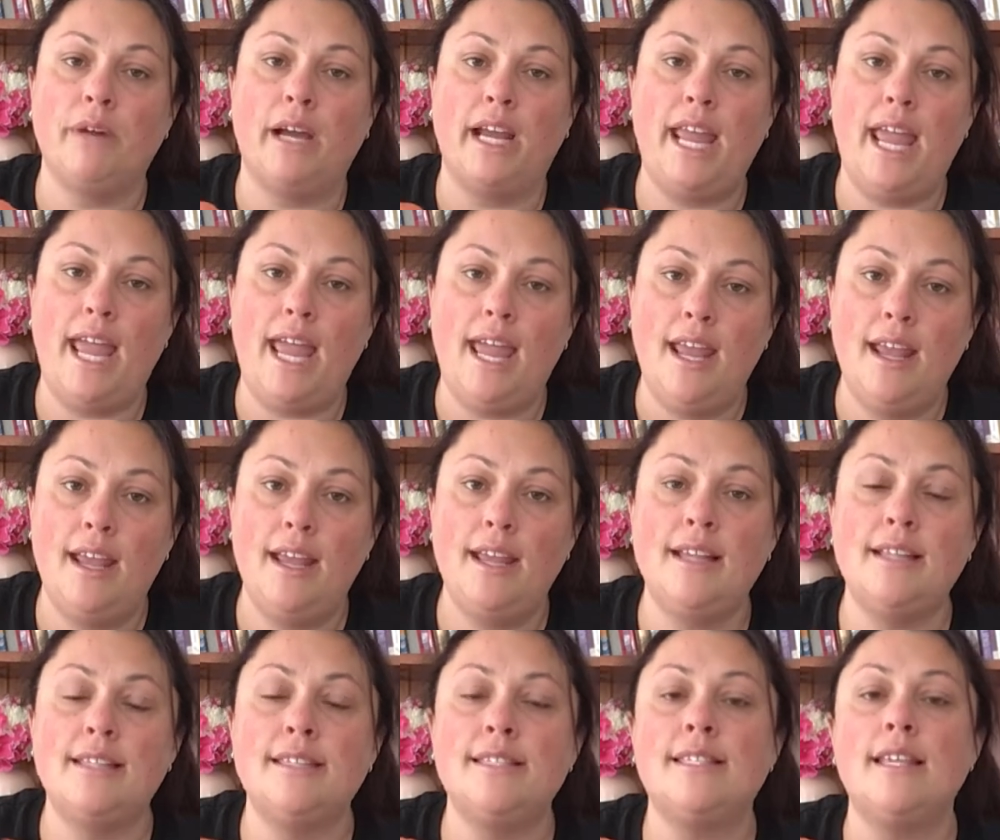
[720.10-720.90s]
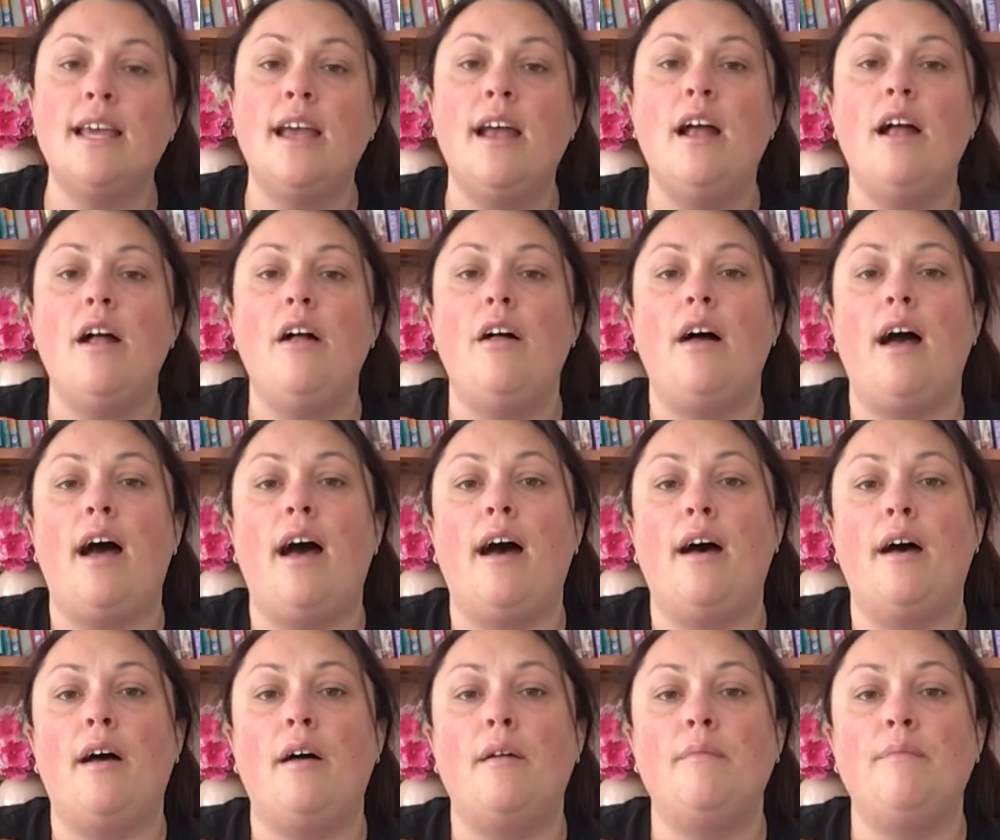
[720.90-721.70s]
my hands.
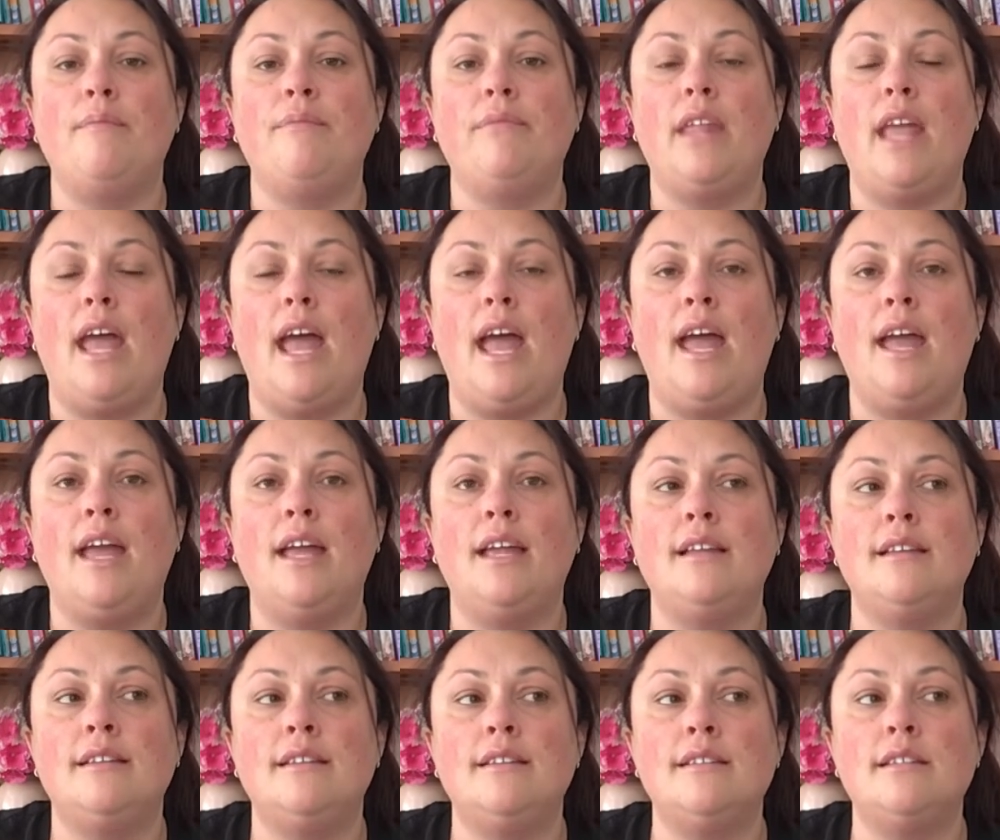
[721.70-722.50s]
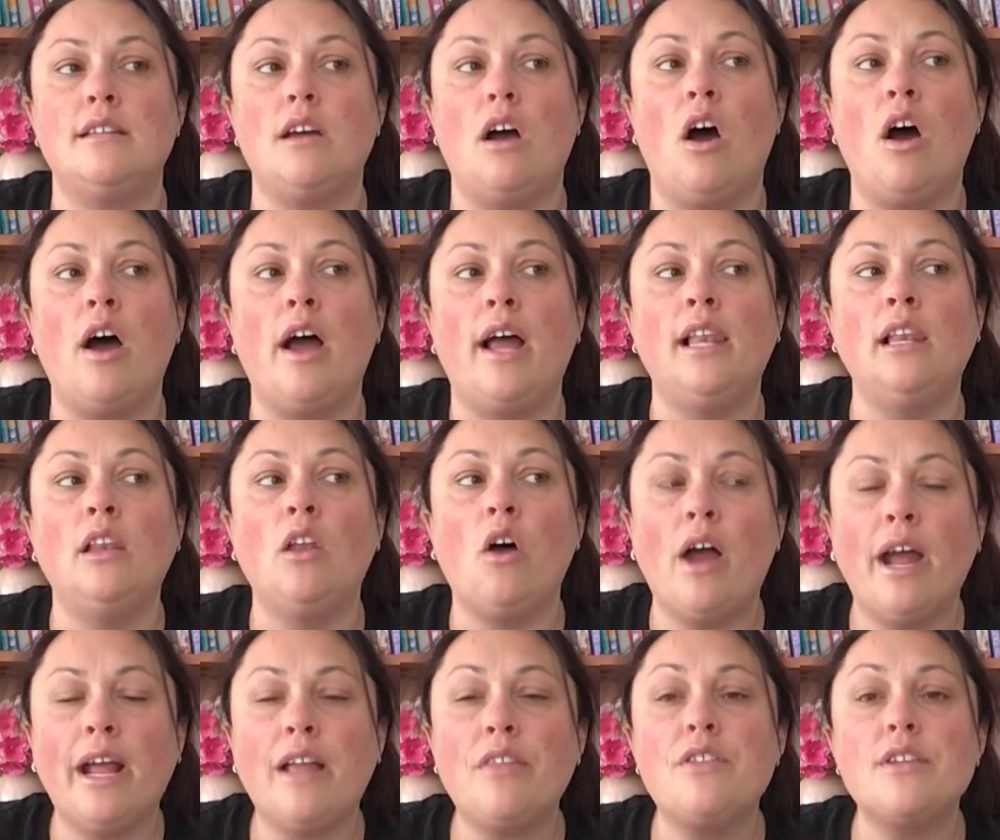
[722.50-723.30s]
And I
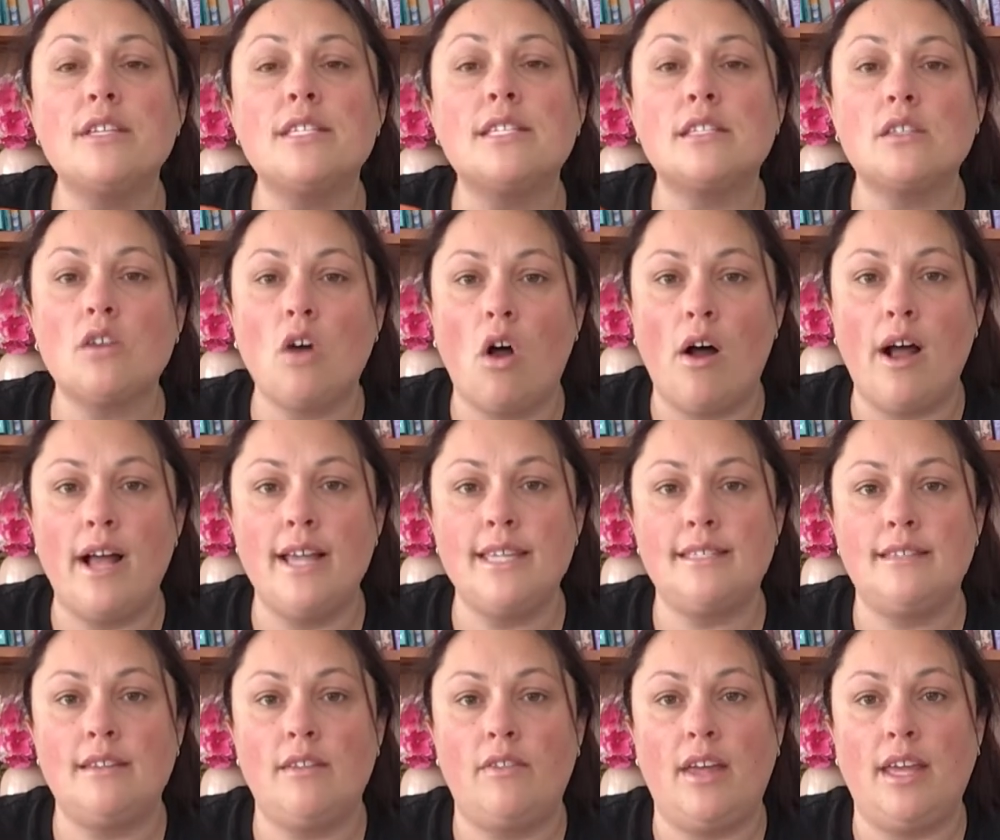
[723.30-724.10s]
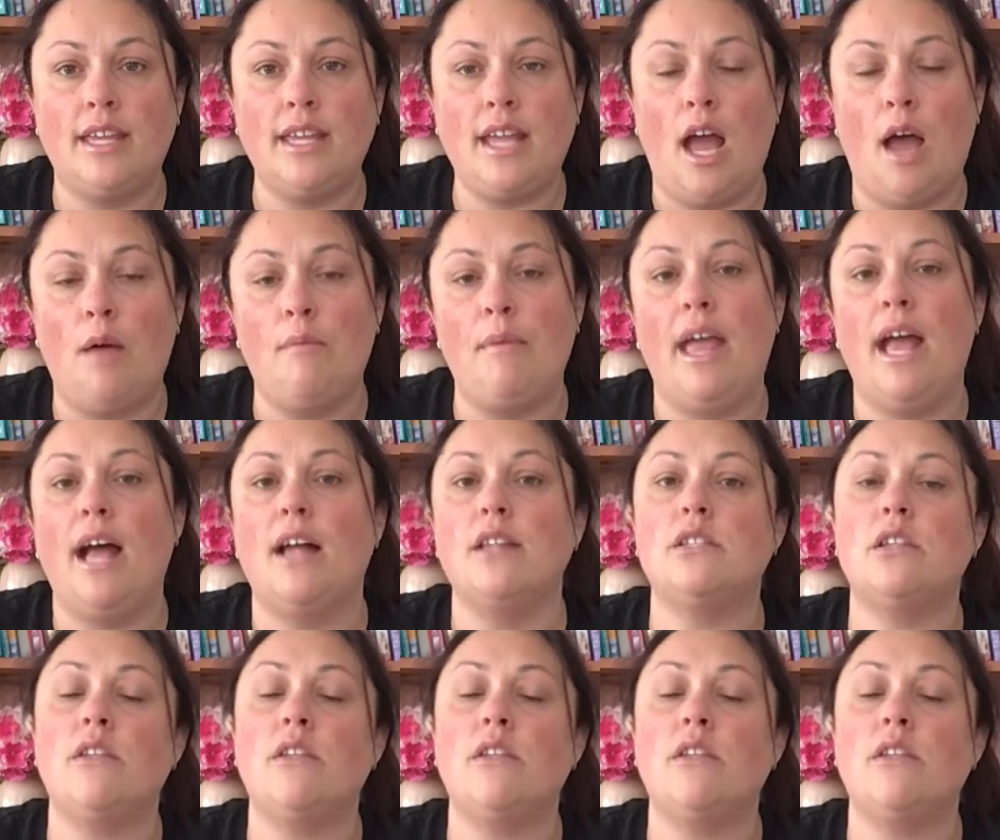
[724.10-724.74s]
like the size that they come out.